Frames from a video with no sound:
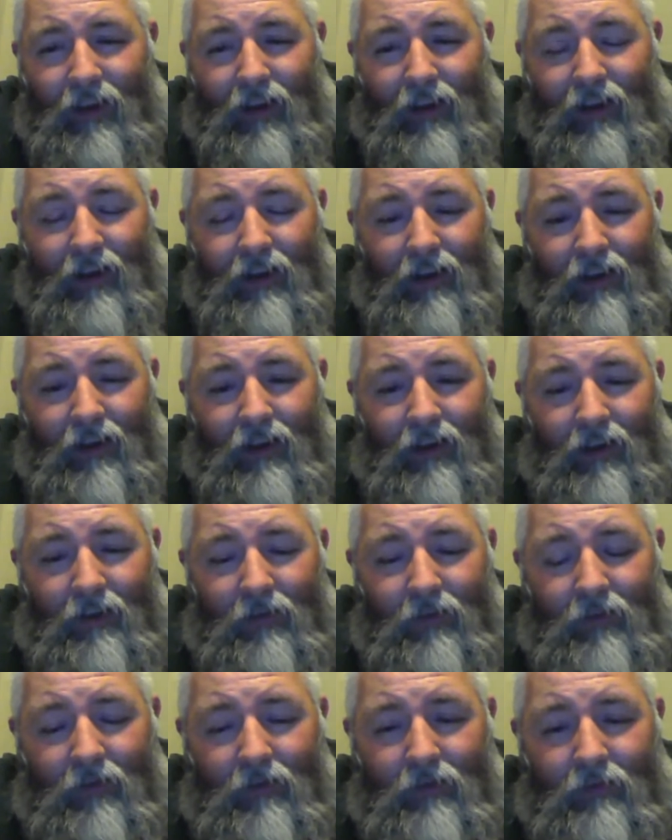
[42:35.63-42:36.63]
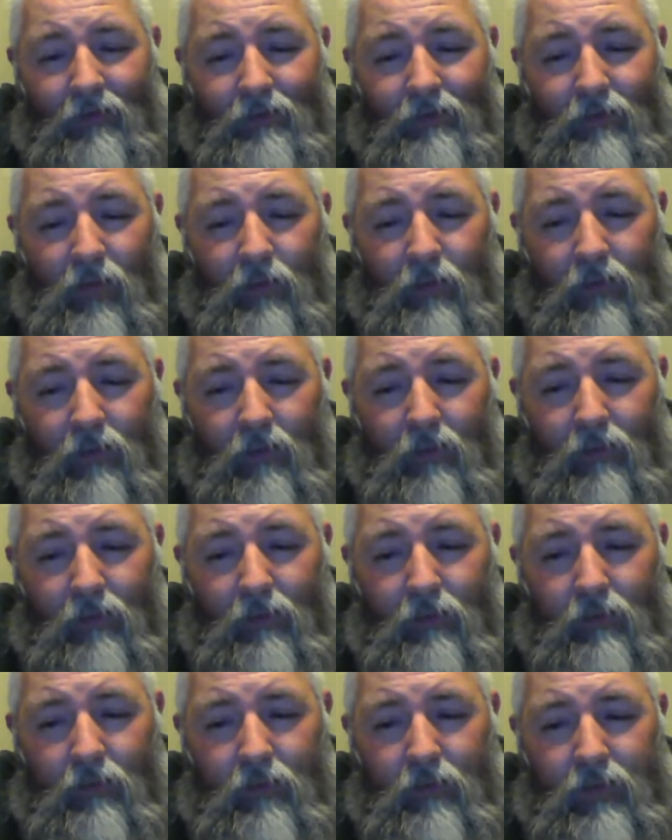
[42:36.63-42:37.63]
and uh,
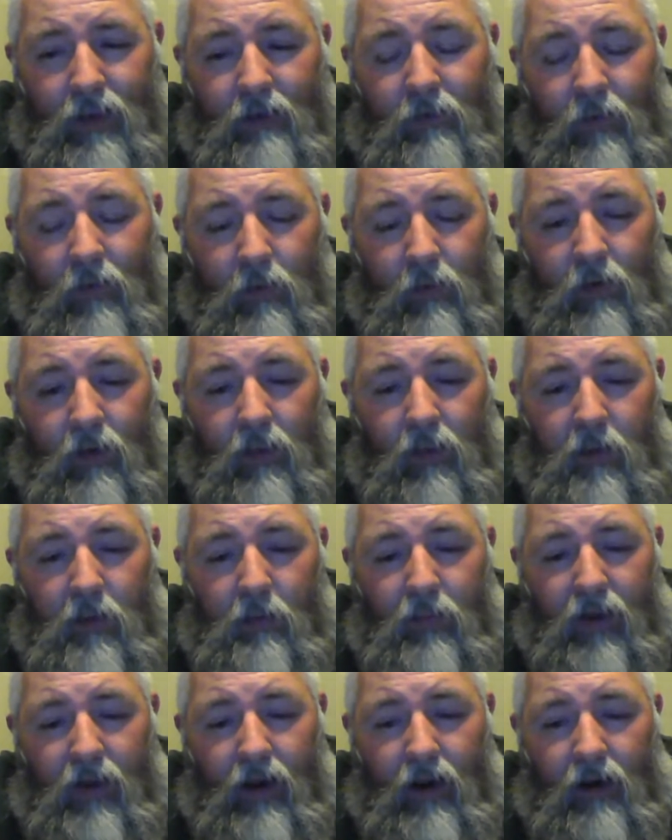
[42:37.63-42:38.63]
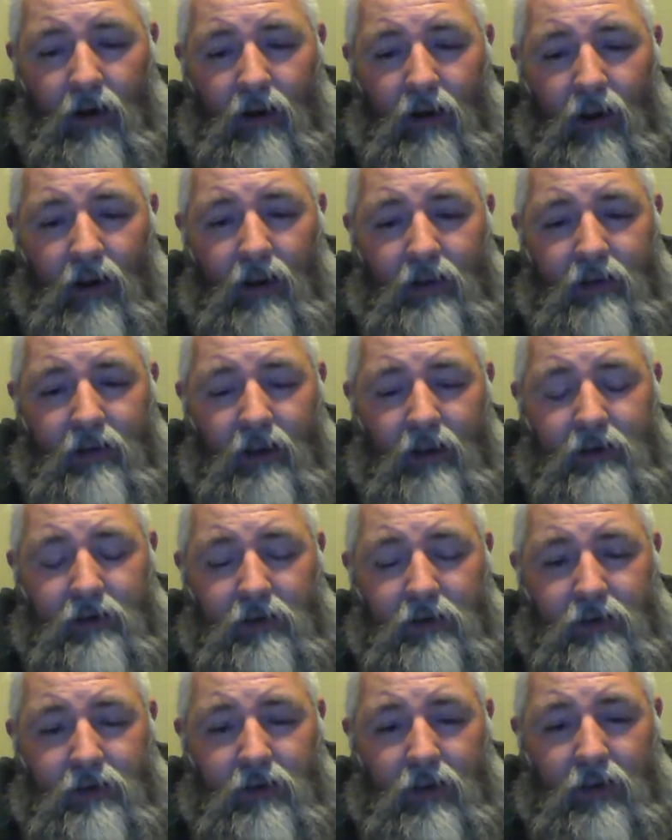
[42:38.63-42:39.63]
see if we're really prepared. Kind of
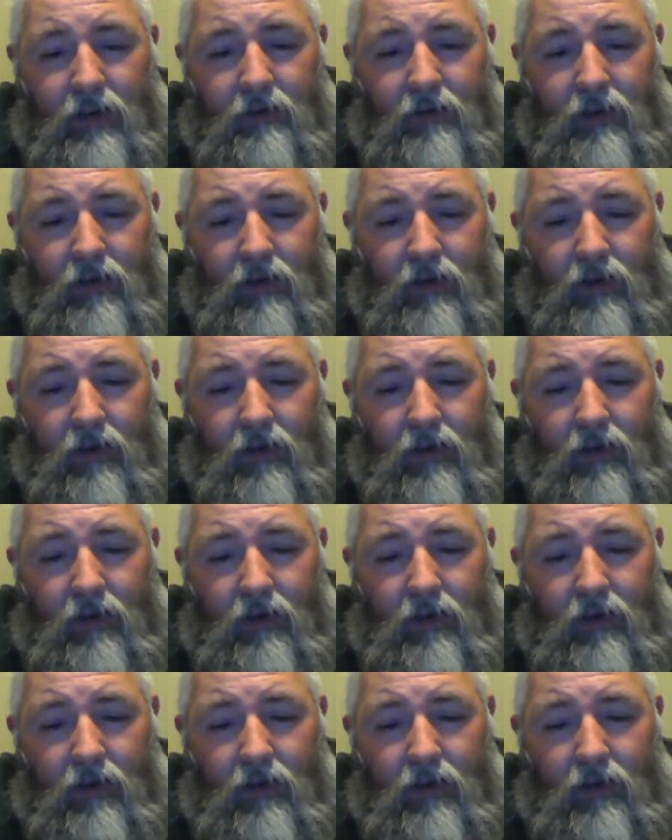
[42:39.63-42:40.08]
test yourself.